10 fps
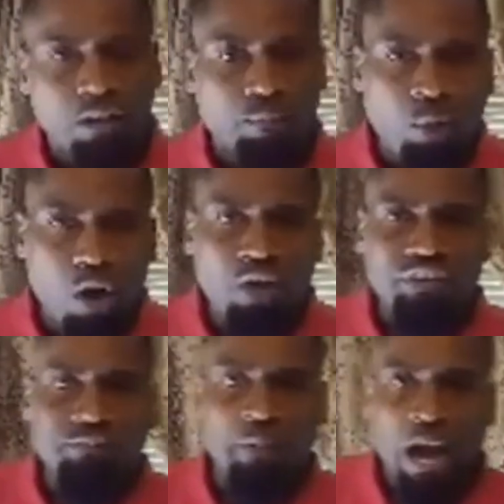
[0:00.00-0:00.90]
more of
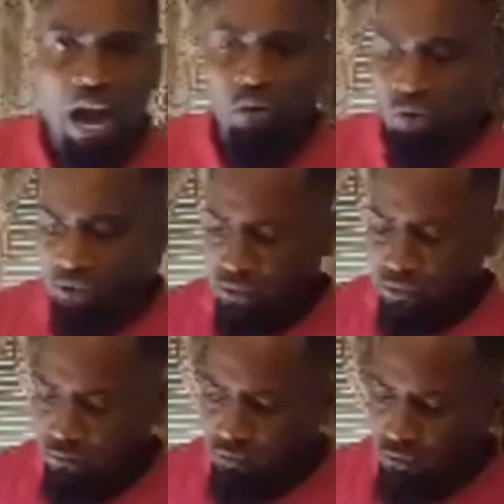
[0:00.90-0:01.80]
his power.
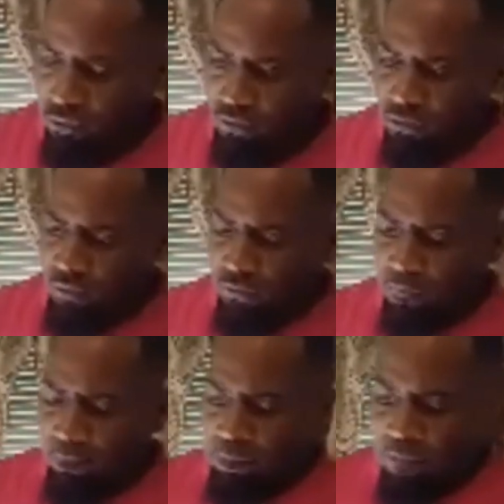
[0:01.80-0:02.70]

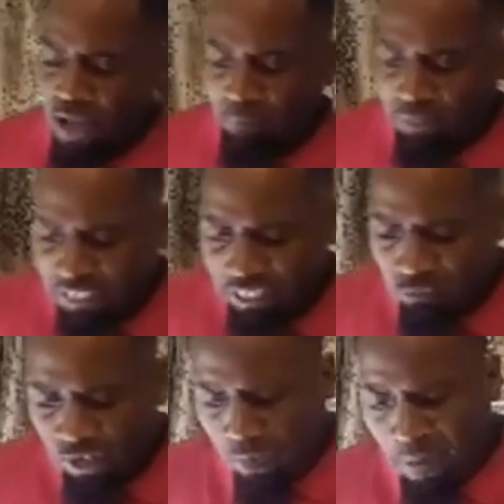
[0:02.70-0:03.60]
I believe
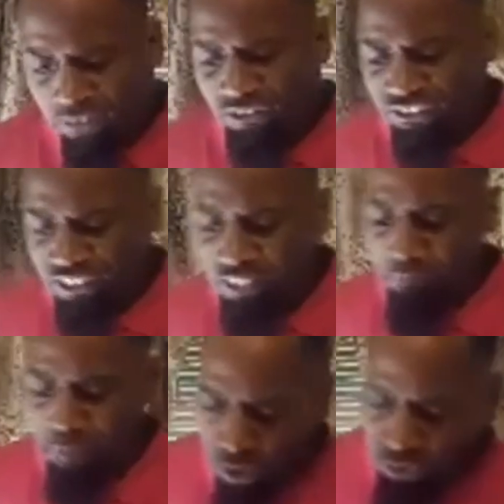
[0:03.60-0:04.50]
we are about to see
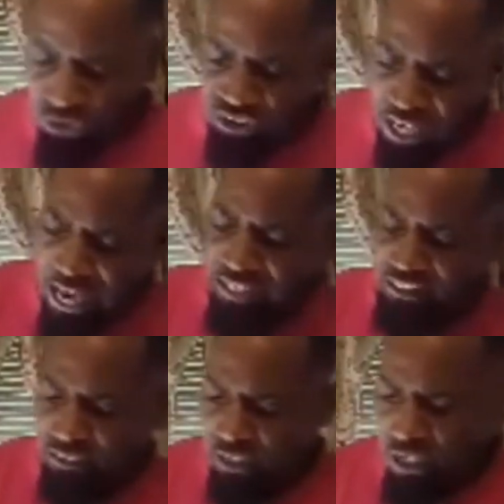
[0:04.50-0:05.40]
miracle signs
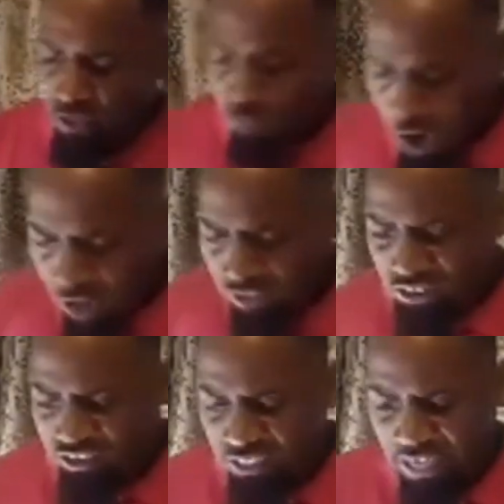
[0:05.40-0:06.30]
and
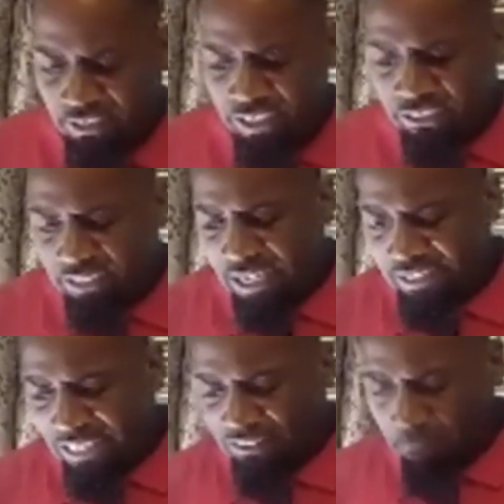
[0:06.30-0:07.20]
wonders that, that,
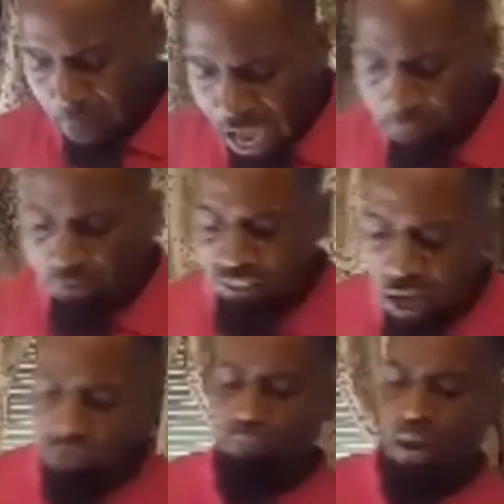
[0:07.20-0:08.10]
that the Bible
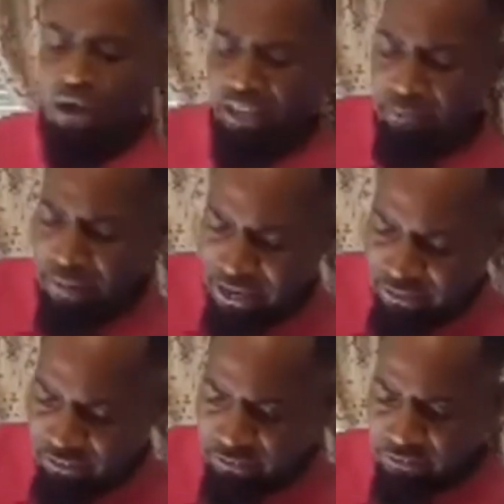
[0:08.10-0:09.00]
talked about.
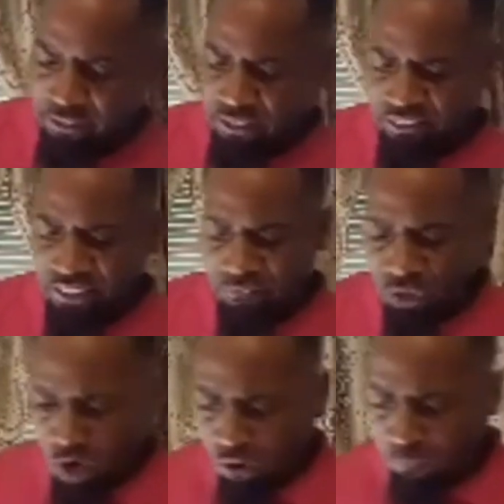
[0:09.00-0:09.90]
Amen. You see, if
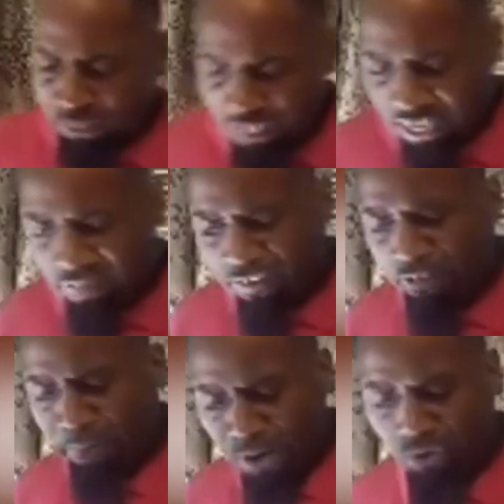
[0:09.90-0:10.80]
you don't believe in
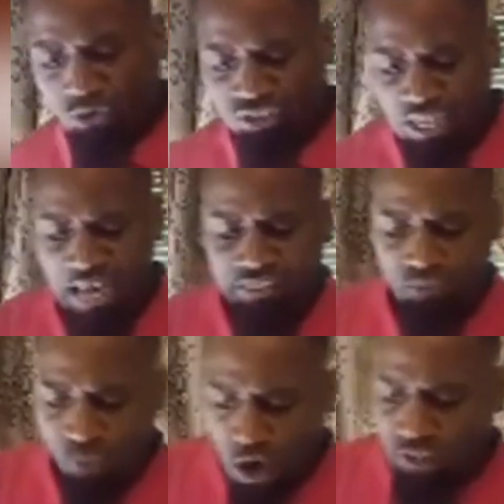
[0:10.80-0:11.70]
the miracle signs
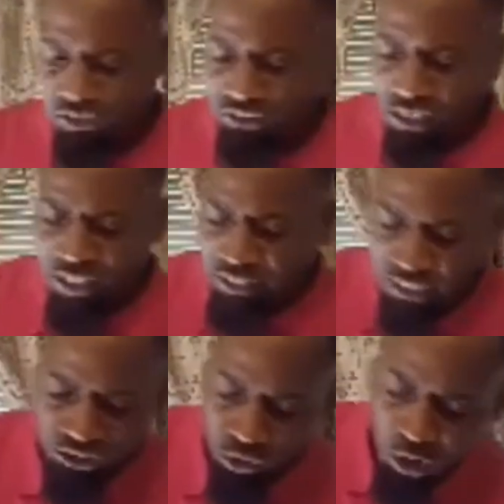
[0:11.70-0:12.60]
and wonders,
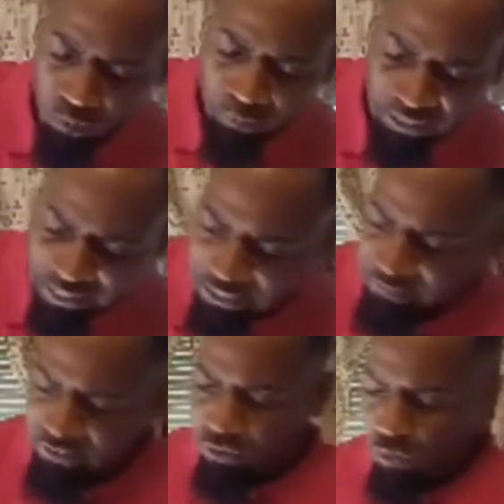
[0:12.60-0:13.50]
then you don't
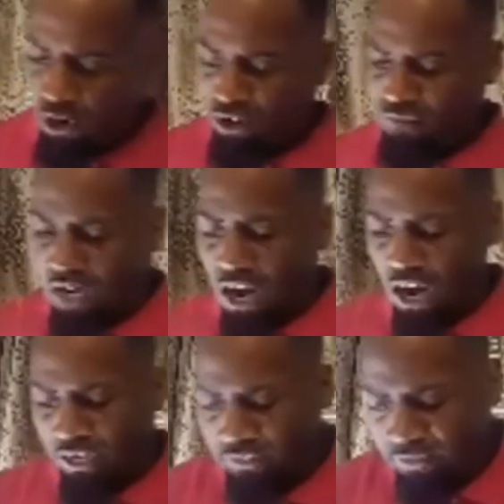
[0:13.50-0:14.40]
believe in the word of
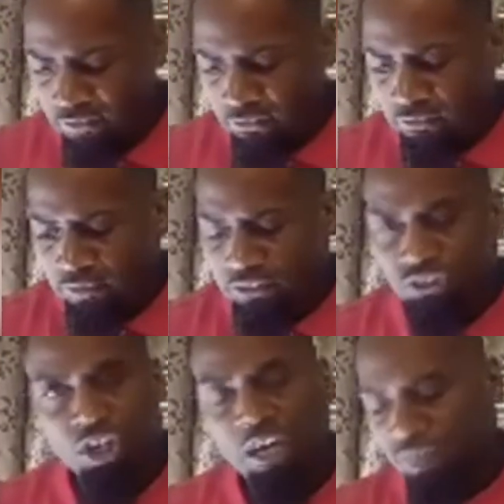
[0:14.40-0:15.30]
God.
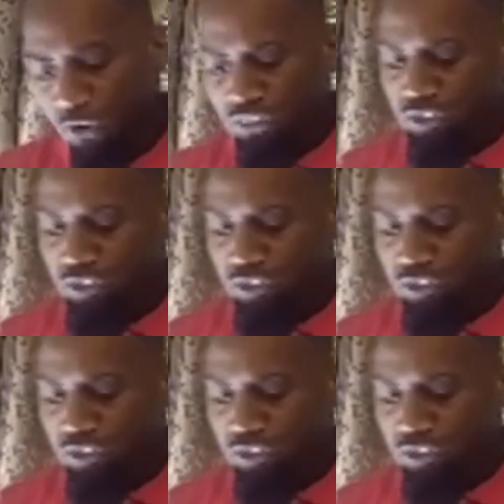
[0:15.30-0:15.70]
John 14,